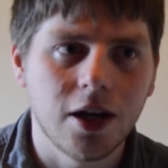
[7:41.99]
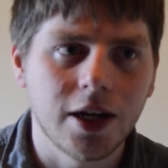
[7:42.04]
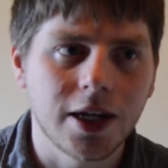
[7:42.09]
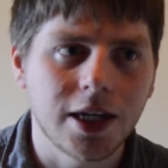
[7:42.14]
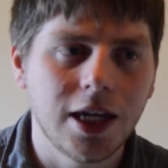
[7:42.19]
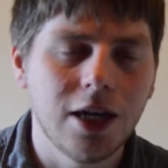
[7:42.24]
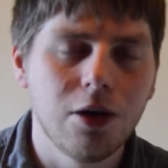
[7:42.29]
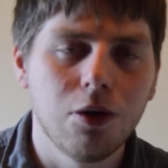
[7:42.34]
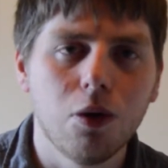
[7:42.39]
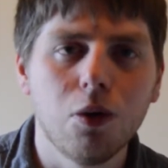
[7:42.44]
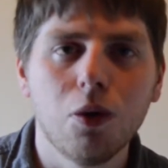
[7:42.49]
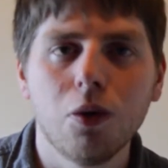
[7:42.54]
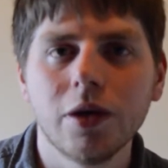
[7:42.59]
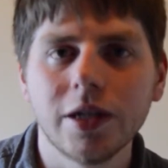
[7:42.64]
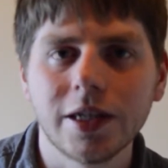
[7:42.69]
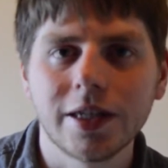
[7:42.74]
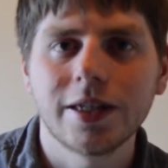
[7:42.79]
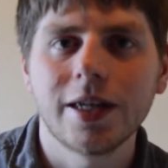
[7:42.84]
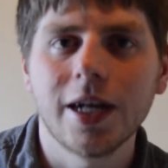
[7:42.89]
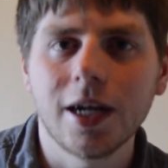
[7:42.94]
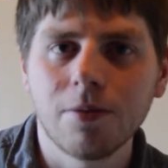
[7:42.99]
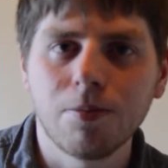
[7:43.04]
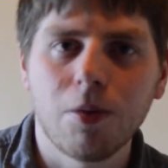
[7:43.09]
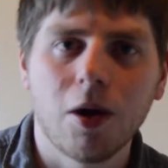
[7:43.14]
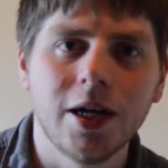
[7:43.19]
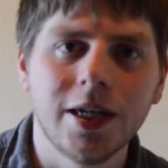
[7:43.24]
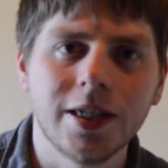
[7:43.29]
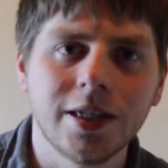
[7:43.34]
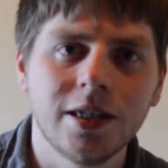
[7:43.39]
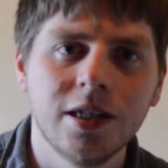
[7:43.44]
like, he'll always stick
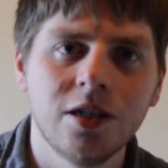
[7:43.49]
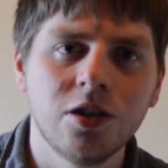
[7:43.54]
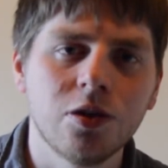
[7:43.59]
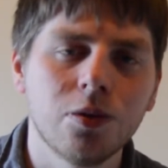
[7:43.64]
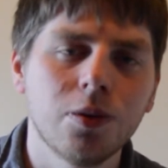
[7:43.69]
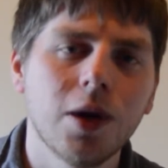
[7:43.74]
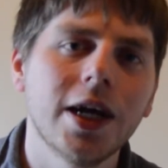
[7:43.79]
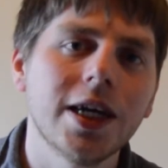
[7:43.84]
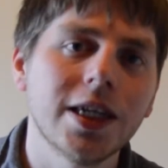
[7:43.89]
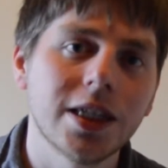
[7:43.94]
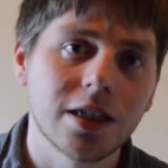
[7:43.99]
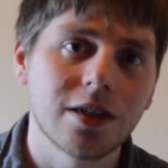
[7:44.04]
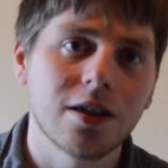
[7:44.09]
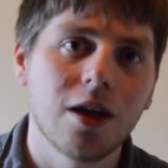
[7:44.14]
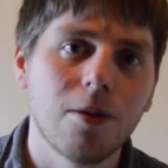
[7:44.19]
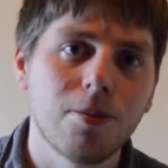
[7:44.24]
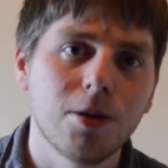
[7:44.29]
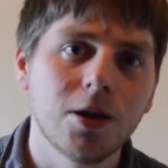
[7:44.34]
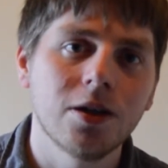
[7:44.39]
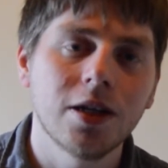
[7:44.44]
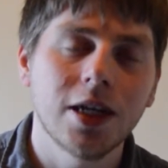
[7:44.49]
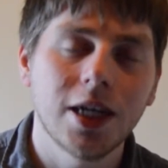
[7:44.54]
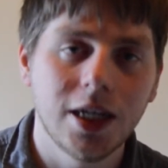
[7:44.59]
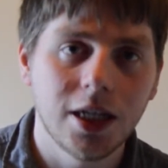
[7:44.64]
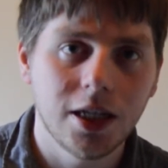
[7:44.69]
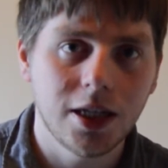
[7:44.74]
by his ninja ways, stubborn.